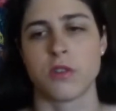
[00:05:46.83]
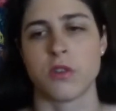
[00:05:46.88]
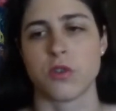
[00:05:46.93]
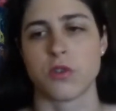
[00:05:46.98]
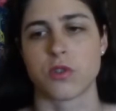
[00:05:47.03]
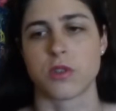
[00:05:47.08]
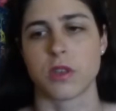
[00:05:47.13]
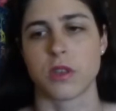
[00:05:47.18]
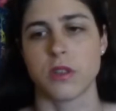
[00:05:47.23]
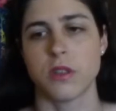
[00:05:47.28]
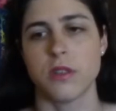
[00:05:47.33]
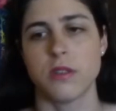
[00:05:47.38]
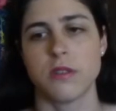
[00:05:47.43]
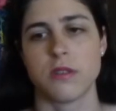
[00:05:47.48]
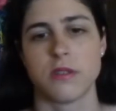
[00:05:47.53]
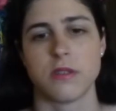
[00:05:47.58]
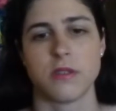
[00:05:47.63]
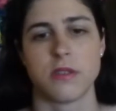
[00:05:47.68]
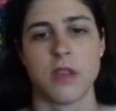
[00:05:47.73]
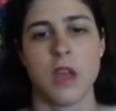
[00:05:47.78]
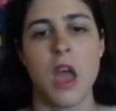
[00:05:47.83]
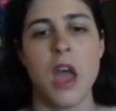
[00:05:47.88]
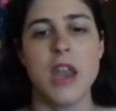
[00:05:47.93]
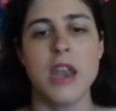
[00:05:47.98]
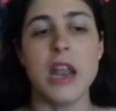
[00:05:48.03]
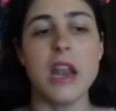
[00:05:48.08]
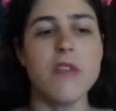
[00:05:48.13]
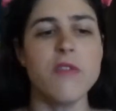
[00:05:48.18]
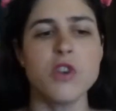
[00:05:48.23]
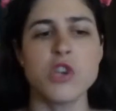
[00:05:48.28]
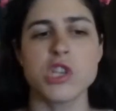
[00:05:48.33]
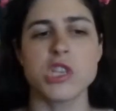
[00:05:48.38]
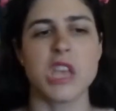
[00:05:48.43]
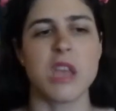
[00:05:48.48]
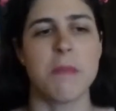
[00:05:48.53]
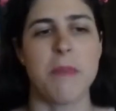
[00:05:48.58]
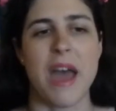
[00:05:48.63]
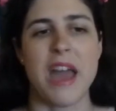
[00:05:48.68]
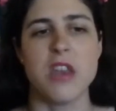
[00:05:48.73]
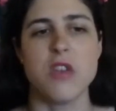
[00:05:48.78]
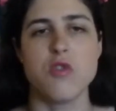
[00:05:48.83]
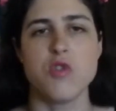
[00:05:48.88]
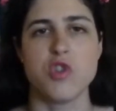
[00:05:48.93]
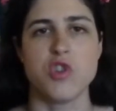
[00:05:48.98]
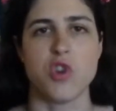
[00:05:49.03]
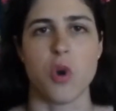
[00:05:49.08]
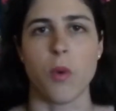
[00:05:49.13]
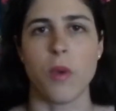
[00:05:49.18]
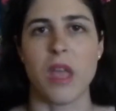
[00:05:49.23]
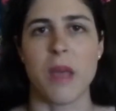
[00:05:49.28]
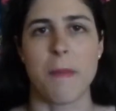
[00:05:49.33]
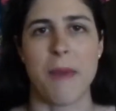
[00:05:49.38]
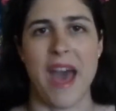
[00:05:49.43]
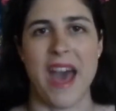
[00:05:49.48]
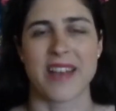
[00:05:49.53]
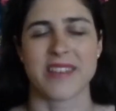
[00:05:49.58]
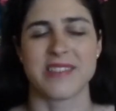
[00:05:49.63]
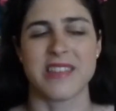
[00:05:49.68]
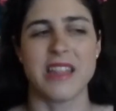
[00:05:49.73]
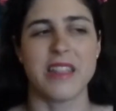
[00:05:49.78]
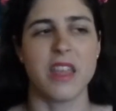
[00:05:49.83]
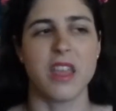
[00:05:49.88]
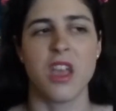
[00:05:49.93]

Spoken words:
and you're just like, this is not even just, like, bad, you just don't get past that.